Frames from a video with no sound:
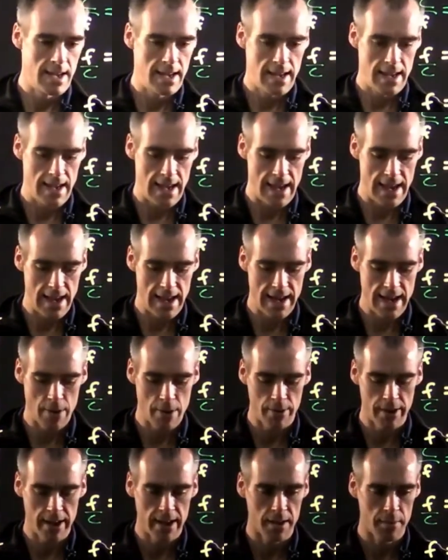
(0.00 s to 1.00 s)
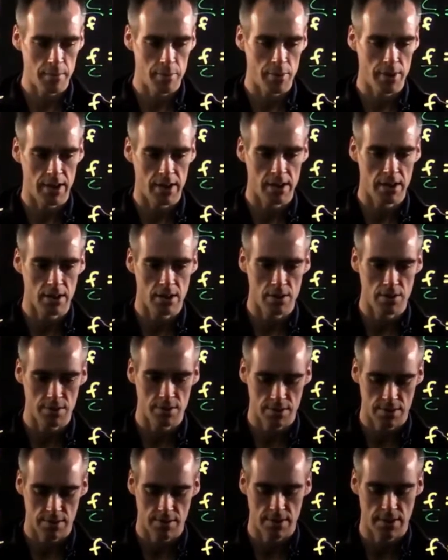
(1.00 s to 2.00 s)
And now we're getting pretty
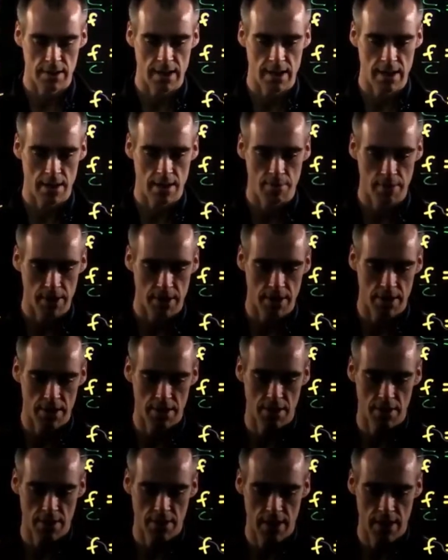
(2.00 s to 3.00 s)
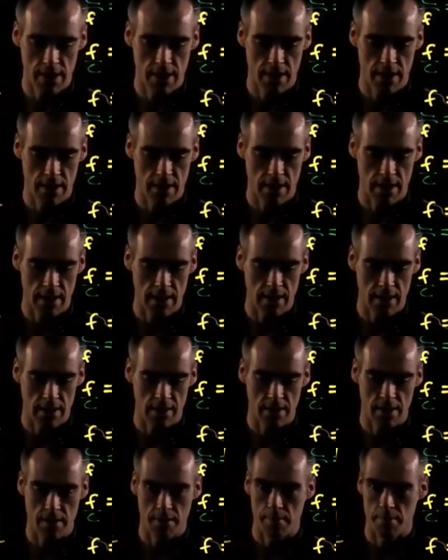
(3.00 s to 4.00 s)
close and we can go ahead and
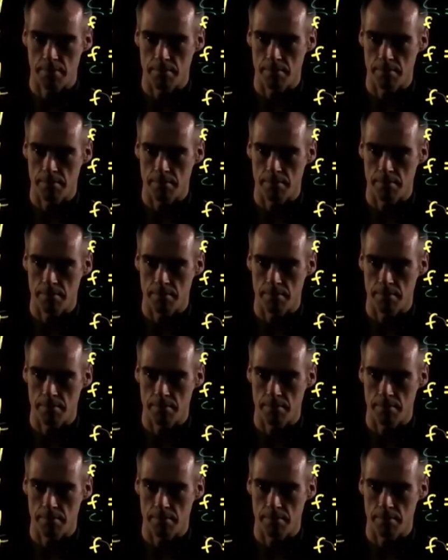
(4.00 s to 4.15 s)
um,